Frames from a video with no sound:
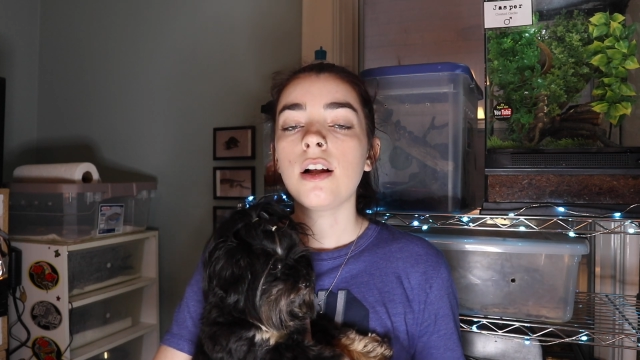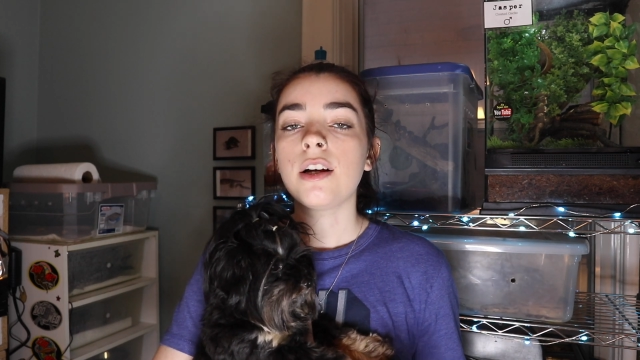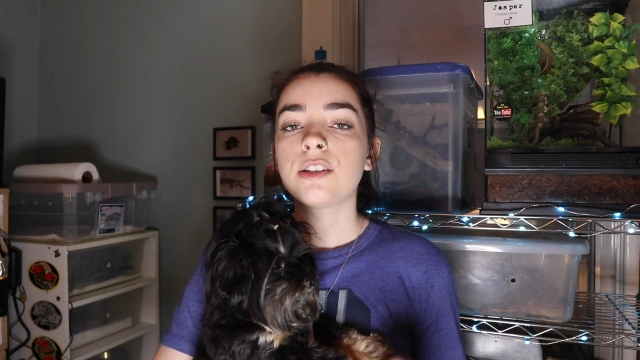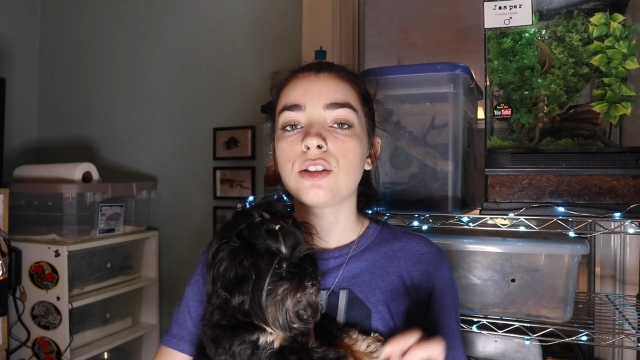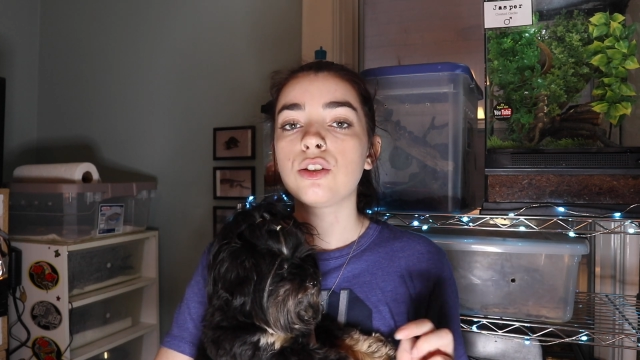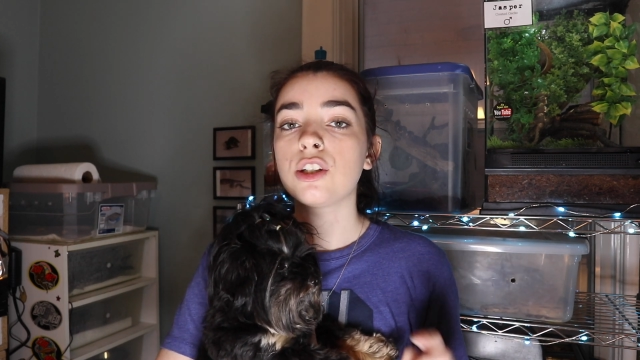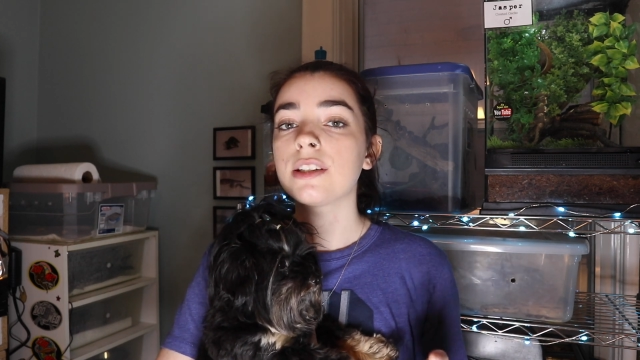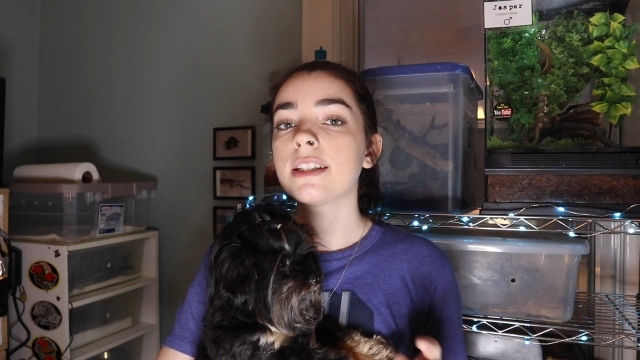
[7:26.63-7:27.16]

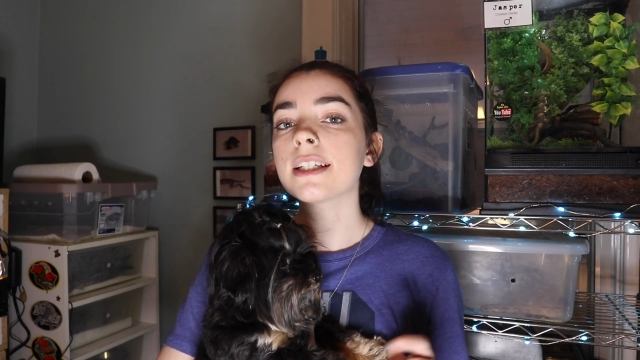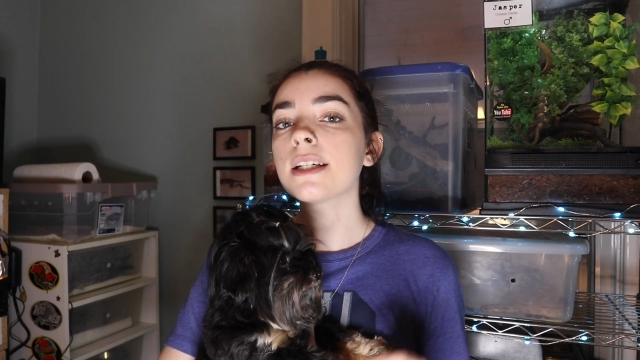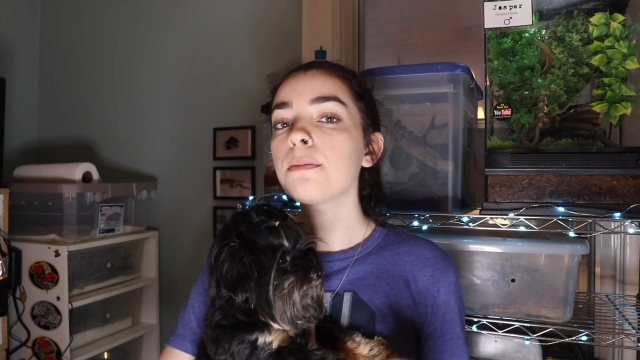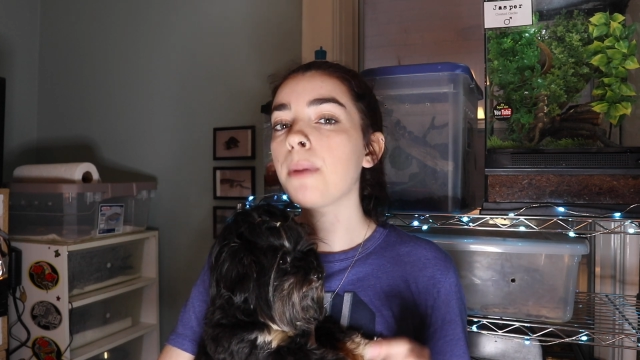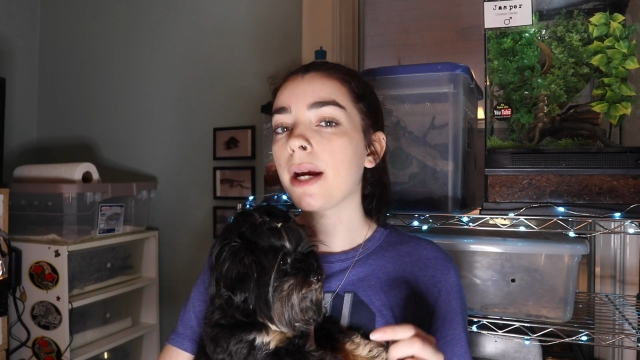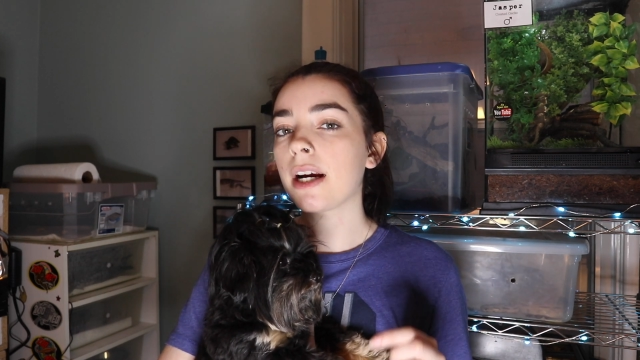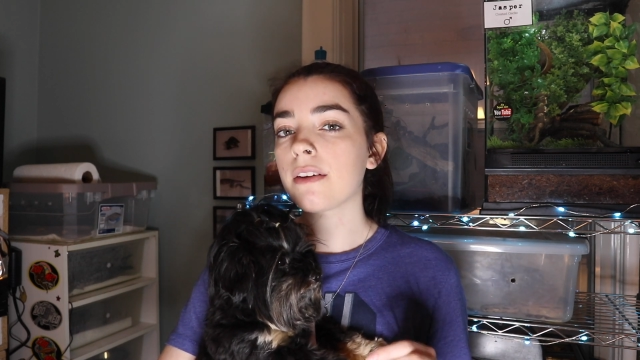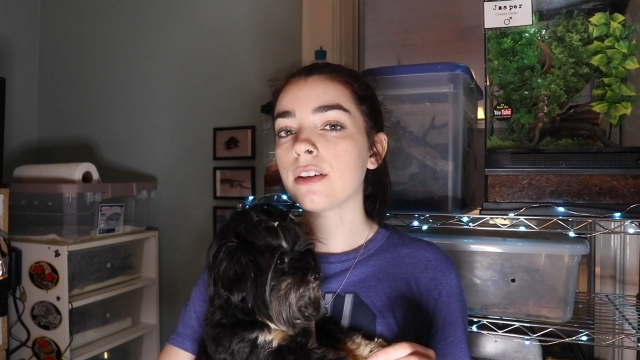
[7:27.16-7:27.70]
So just to
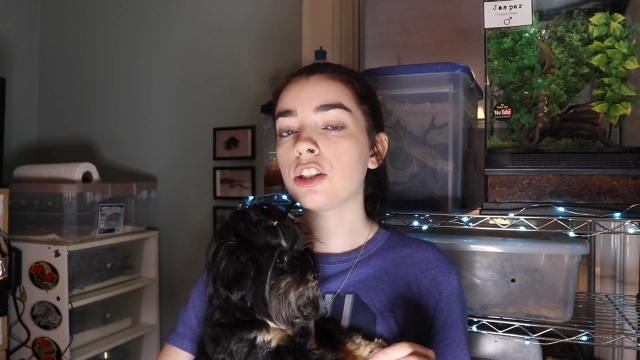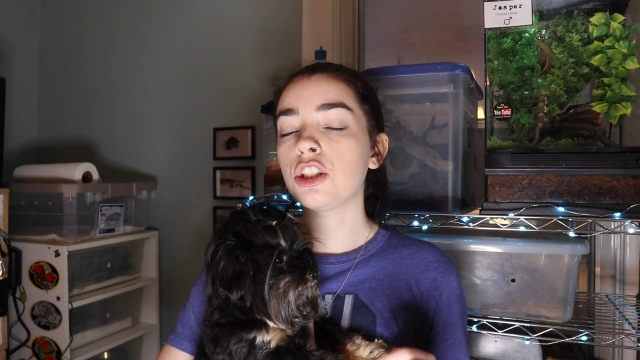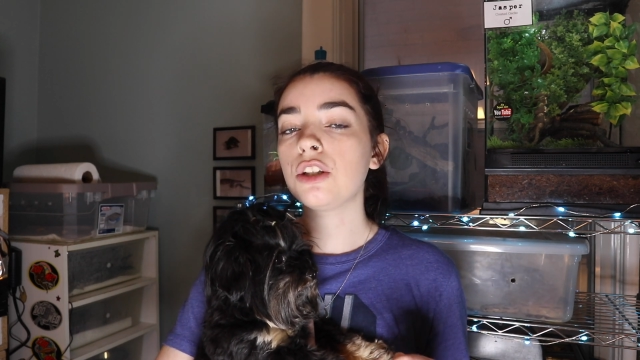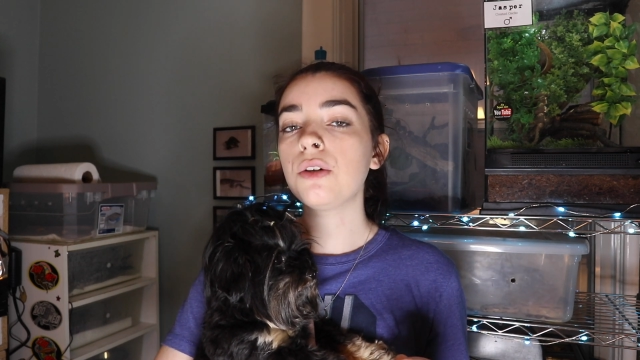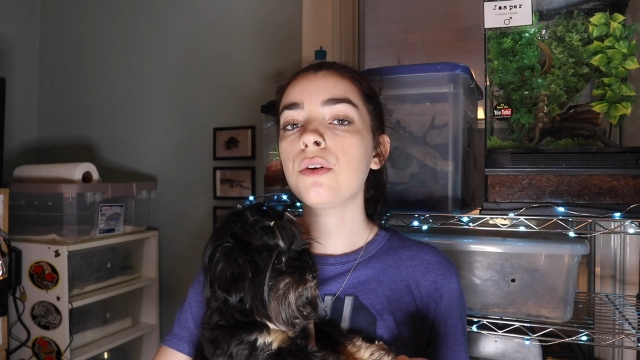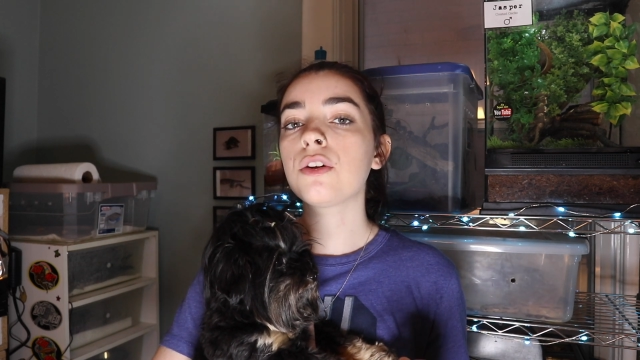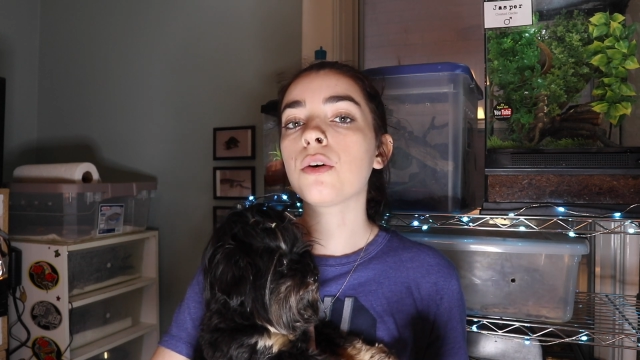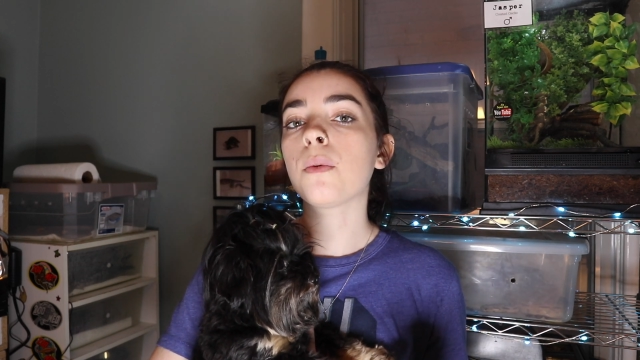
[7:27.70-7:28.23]
compare the two,